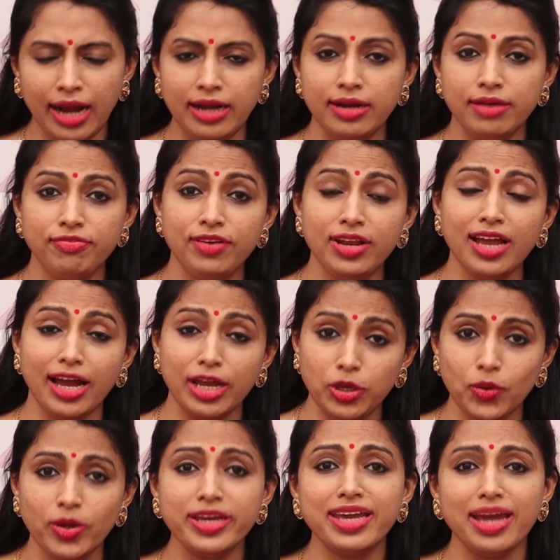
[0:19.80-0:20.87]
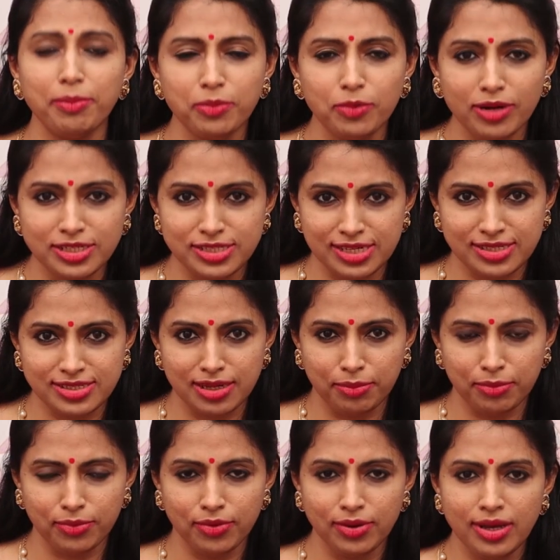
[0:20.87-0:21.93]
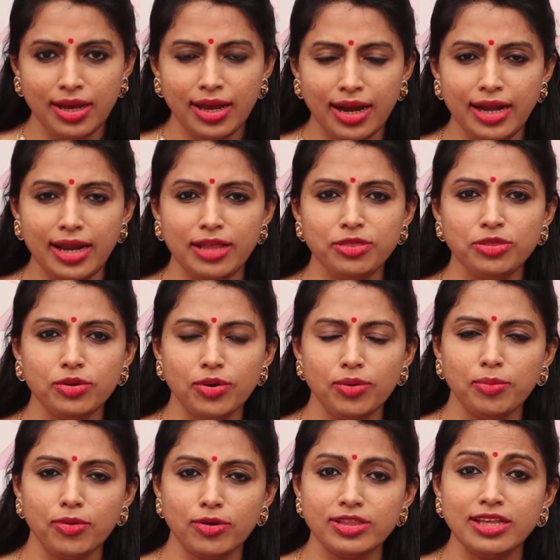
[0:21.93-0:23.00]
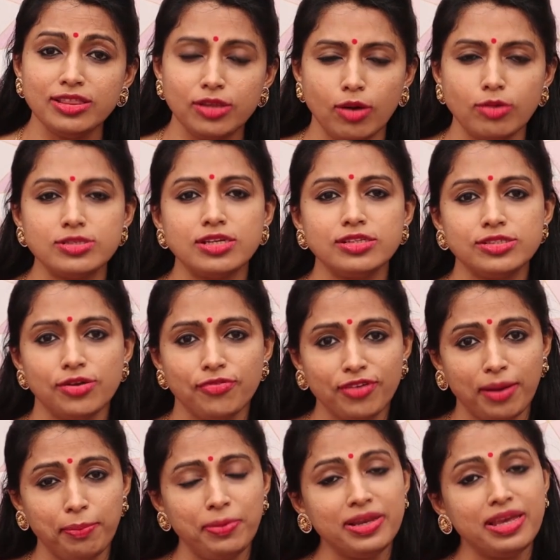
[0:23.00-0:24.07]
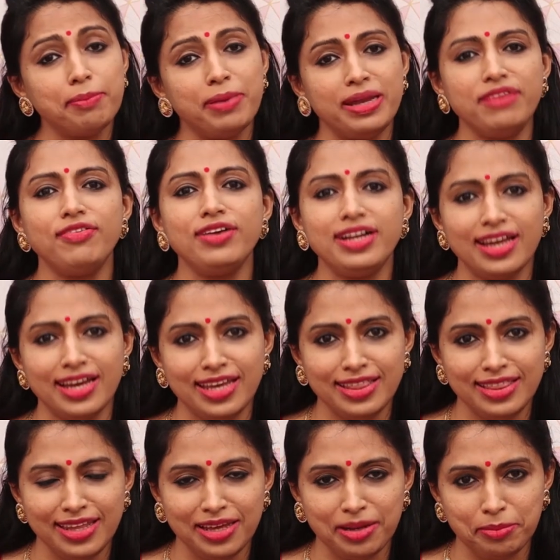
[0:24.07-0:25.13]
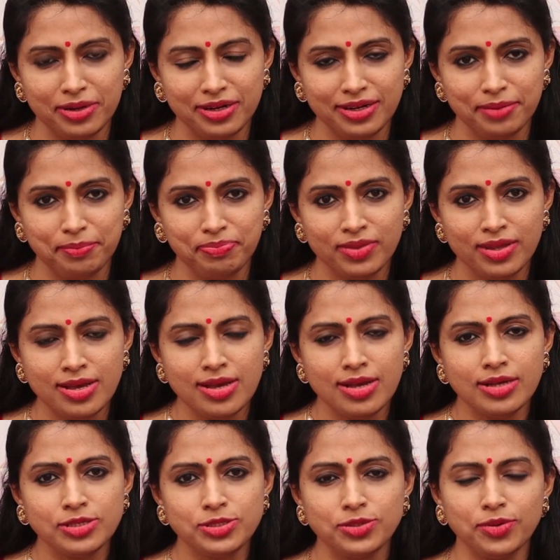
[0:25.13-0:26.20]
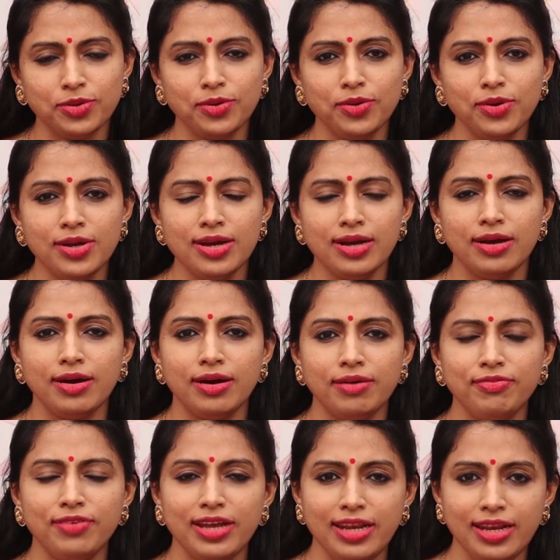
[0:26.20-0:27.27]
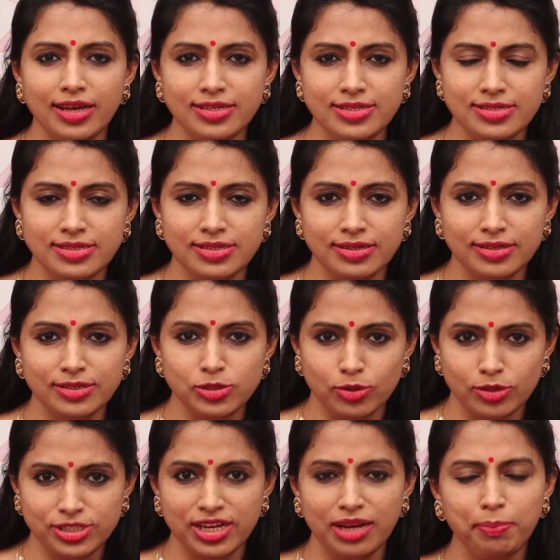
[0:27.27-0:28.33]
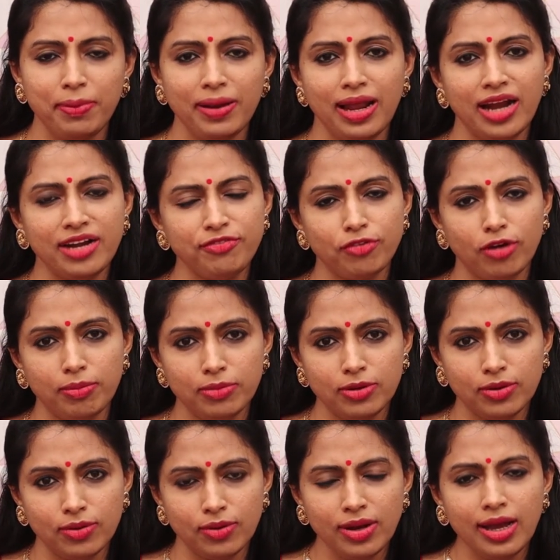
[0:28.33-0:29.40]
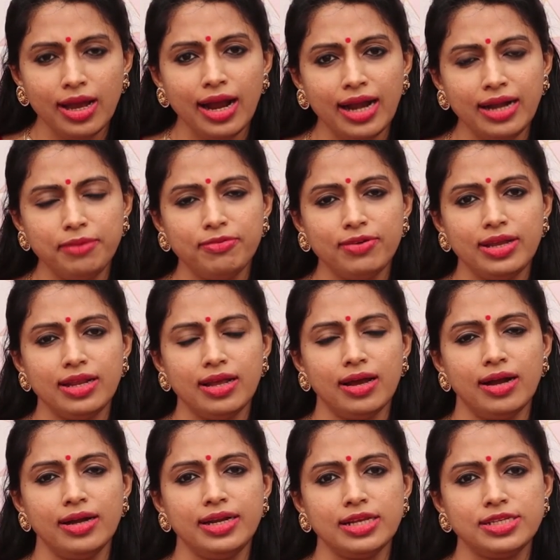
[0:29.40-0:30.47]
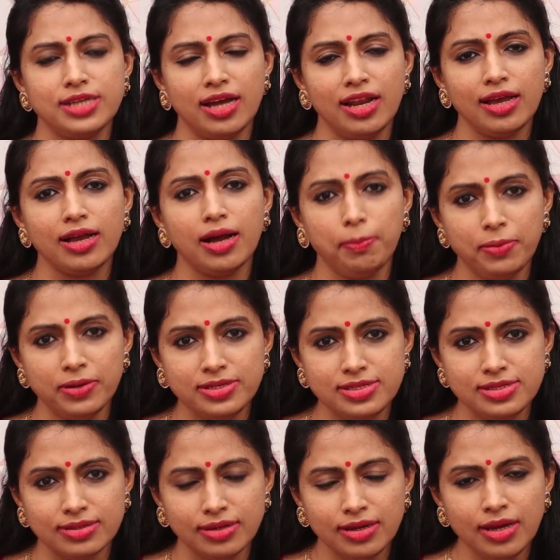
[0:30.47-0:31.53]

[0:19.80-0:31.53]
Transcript: and free IUI camp kuda chesamu and ento more than thousands of couple ki benefit ayindi anamata. So various social platform lo and very ante chala couples